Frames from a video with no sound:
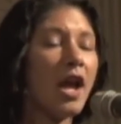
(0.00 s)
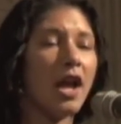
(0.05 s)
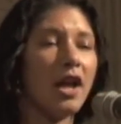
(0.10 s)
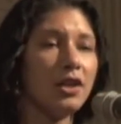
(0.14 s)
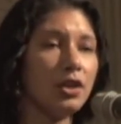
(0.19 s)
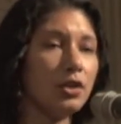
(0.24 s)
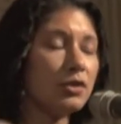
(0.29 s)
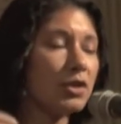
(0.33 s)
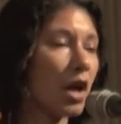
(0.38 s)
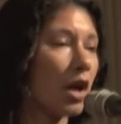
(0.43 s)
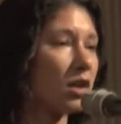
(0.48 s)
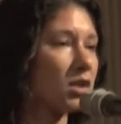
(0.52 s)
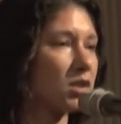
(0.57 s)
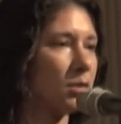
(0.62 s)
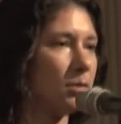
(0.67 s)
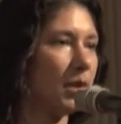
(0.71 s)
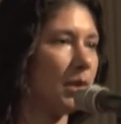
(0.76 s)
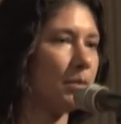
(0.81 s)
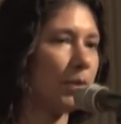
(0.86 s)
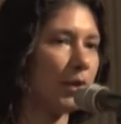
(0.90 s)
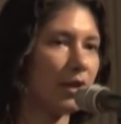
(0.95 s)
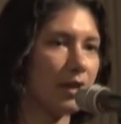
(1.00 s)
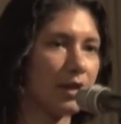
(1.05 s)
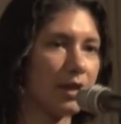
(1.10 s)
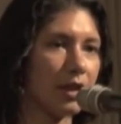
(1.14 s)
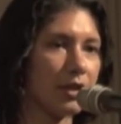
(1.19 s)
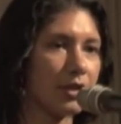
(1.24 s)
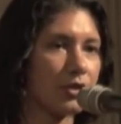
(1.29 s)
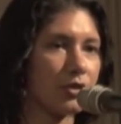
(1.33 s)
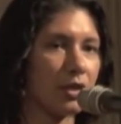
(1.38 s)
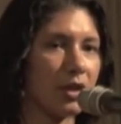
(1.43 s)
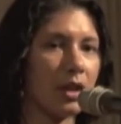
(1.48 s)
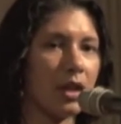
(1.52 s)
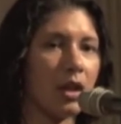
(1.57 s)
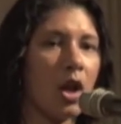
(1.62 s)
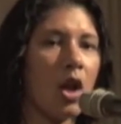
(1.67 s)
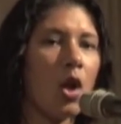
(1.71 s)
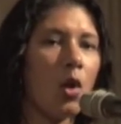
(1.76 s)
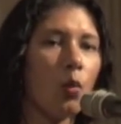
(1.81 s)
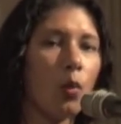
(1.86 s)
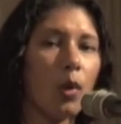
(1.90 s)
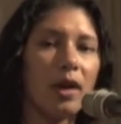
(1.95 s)
and you talk to people on the
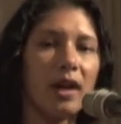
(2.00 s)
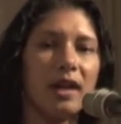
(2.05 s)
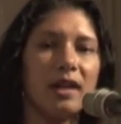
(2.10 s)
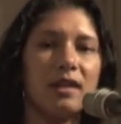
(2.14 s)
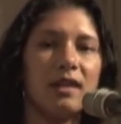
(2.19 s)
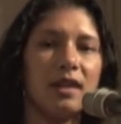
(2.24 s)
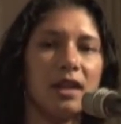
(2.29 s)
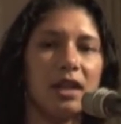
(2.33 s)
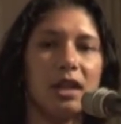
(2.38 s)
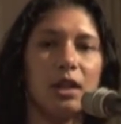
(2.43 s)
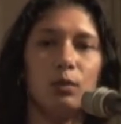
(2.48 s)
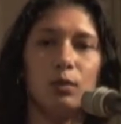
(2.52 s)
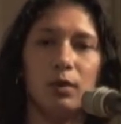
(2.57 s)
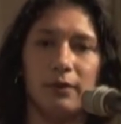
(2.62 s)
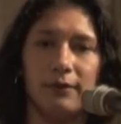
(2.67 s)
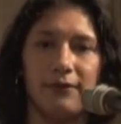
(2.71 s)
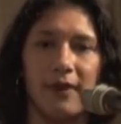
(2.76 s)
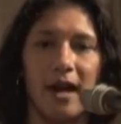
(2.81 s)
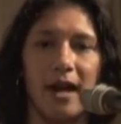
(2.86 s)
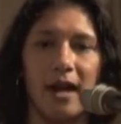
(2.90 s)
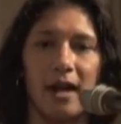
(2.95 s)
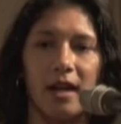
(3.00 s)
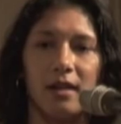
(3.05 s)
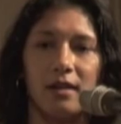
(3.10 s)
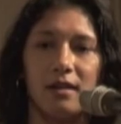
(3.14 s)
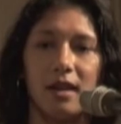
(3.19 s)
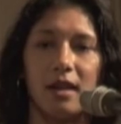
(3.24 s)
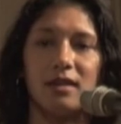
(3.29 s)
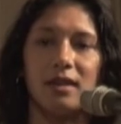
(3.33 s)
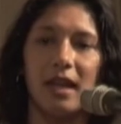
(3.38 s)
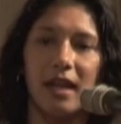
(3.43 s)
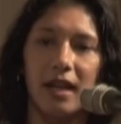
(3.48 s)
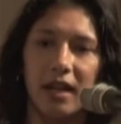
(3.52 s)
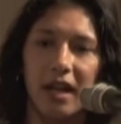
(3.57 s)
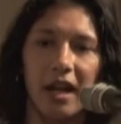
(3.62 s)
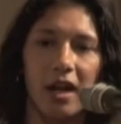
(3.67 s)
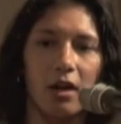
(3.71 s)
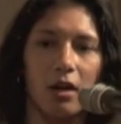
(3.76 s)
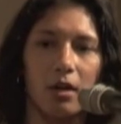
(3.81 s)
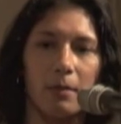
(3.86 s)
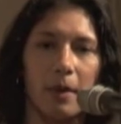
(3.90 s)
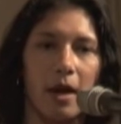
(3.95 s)
street, what I think you will find that they
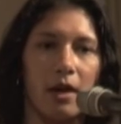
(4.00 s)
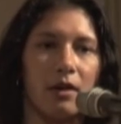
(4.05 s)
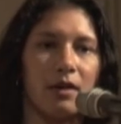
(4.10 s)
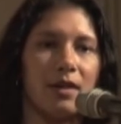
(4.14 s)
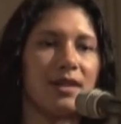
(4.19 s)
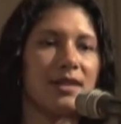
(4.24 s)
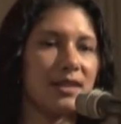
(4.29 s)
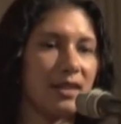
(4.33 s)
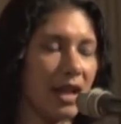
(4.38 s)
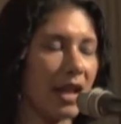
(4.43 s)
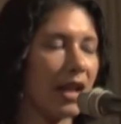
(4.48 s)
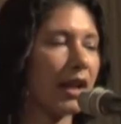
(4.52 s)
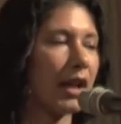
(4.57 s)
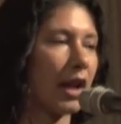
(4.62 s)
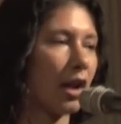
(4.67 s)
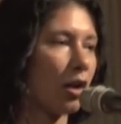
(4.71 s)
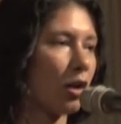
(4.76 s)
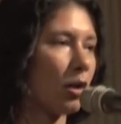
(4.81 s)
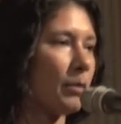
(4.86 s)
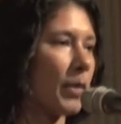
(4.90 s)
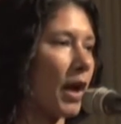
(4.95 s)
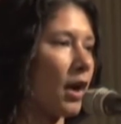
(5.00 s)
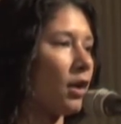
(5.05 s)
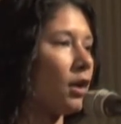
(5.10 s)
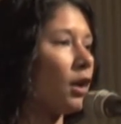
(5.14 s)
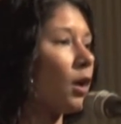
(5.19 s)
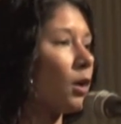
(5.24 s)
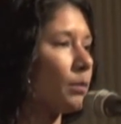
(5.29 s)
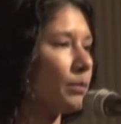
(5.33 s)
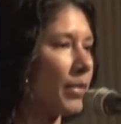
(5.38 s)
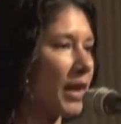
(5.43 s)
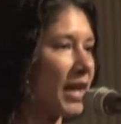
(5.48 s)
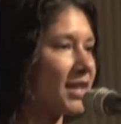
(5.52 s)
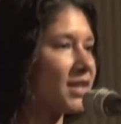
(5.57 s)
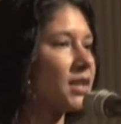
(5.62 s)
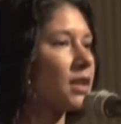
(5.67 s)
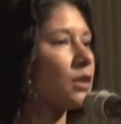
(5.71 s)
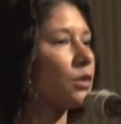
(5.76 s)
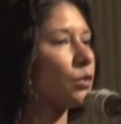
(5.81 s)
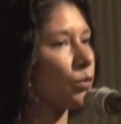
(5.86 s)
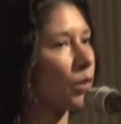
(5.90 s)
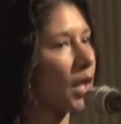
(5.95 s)
care about is they care about our
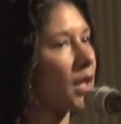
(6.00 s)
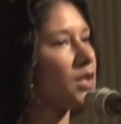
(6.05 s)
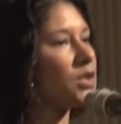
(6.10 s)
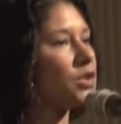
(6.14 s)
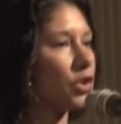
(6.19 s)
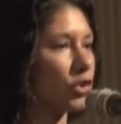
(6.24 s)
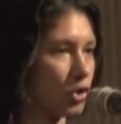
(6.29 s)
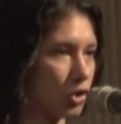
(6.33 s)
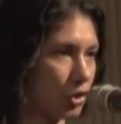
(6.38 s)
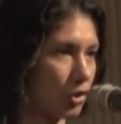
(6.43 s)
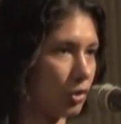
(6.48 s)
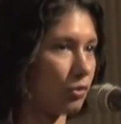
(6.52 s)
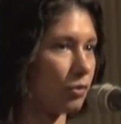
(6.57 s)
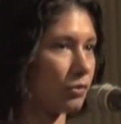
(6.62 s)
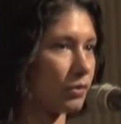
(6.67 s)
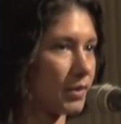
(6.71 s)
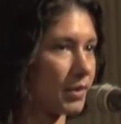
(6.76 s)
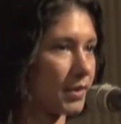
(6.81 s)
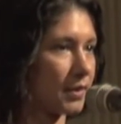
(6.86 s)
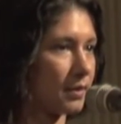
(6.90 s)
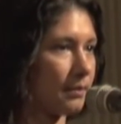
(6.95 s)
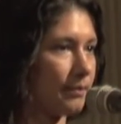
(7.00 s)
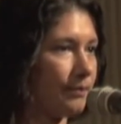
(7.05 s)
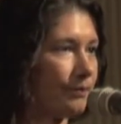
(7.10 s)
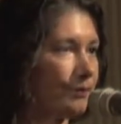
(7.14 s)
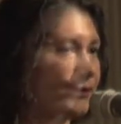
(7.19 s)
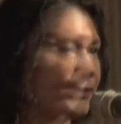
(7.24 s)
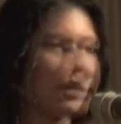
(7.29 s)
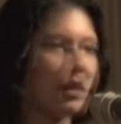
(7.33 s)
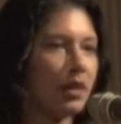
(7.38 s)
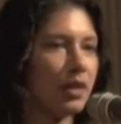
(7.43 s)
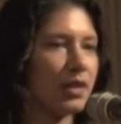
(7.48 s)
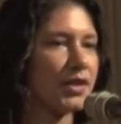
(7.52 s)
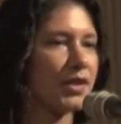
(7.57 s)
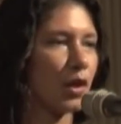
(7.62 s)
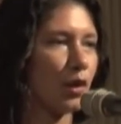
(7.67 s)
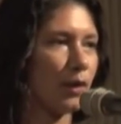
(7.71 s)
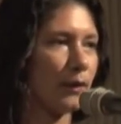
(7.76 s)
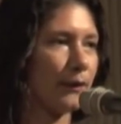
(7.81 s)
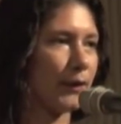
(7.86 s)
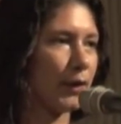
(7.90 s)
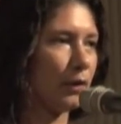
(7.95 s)
basic right to choose.
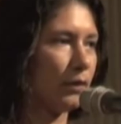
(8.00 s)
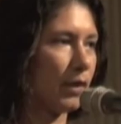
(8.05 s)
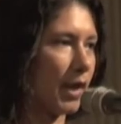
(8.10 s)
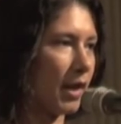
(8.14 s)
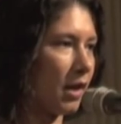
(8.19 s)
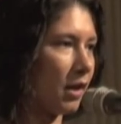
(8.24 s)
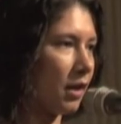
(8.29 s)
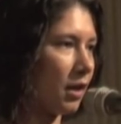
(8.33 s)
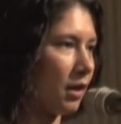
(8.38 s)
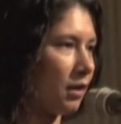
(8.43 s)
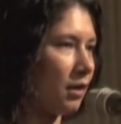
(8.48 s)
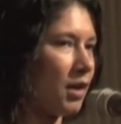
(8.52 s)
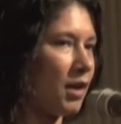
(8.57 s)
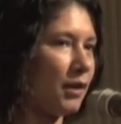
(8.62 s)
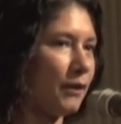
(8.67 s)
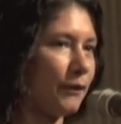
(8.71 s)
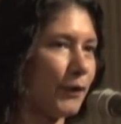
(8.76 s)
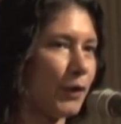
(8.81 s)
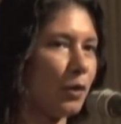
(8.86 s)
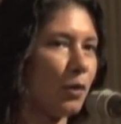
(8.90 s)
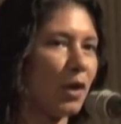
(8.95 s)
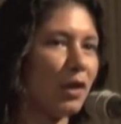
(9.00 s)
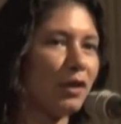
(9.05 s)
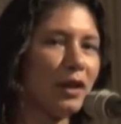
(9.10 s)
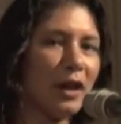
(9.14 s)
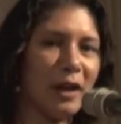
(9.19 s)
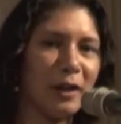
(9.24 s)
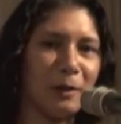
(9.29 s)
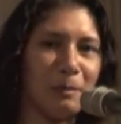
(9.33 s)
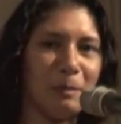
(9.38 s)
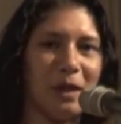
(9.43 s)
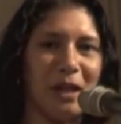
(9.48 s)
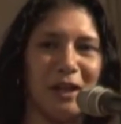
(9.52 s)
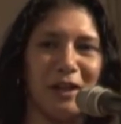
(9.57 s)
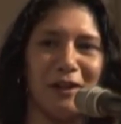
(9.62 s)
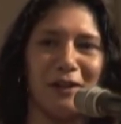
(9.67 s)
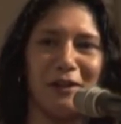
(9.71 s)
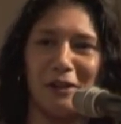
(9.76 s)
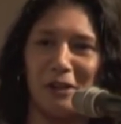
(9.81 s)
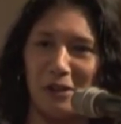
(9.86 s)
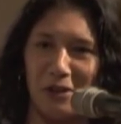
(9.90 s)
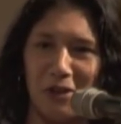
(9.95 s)
So if you like, if you are like me,
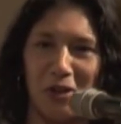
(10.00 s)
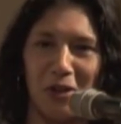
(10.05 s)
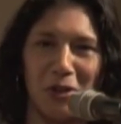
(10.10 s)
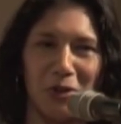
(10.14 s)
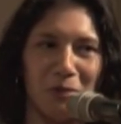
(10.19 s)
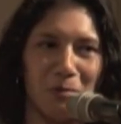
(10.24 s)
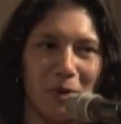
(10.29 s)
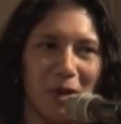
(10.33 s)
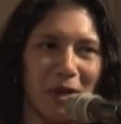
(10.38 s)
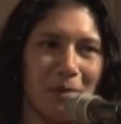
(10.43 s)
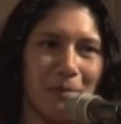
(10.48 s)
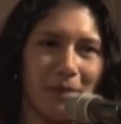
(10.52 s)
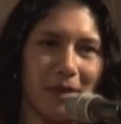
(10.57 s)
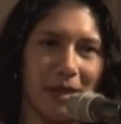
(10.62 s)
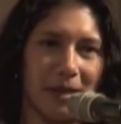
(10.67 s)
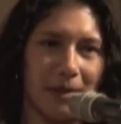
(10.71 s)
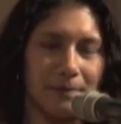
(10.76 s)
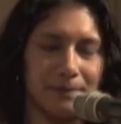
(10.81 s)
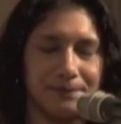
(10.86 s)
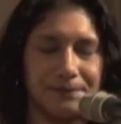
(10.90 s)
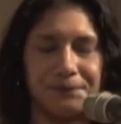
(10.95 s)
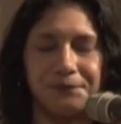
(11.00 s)
and I think you might be,